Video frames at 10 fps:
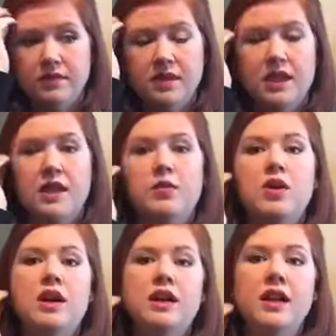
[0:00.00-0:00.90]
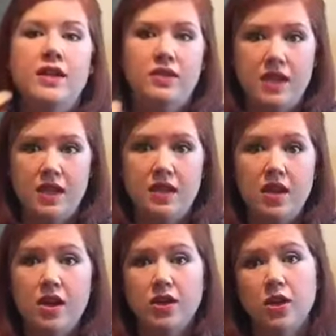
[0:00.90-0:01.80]
that I want, and then
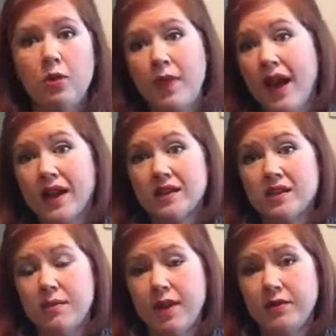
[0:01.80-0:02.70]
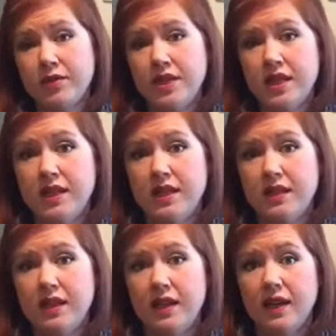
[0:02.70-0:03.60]
go back to my
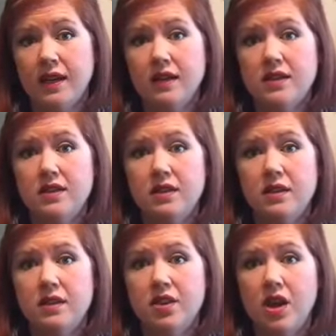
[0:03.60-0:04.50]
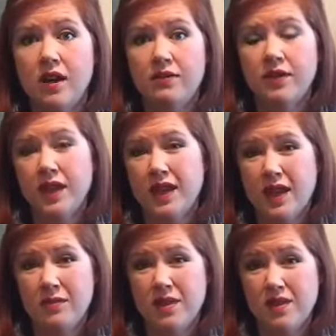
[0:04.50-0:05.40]
routine and not feel like
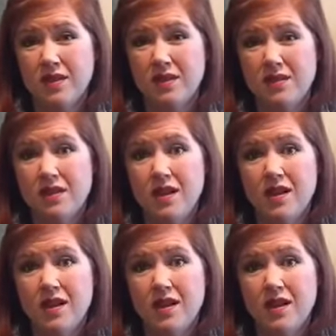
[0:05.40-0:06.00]
I'm in this